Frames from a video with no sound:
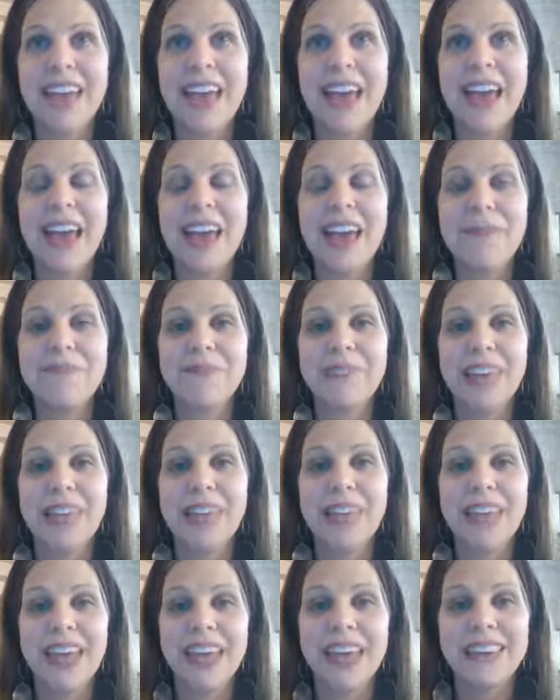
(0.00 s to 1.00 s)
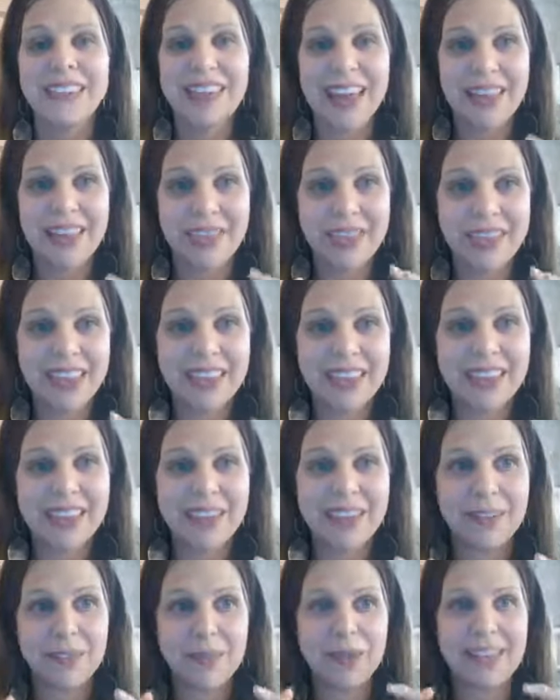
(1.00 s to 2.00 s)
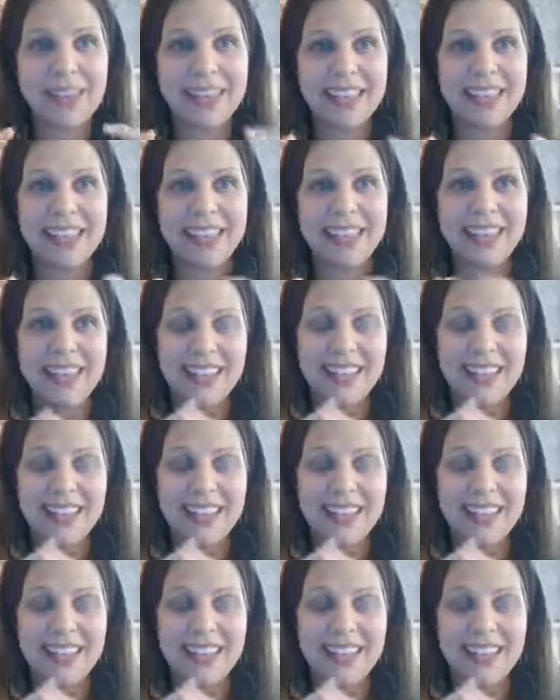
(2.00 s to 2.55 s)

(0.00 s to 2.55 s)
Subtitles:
and that I think really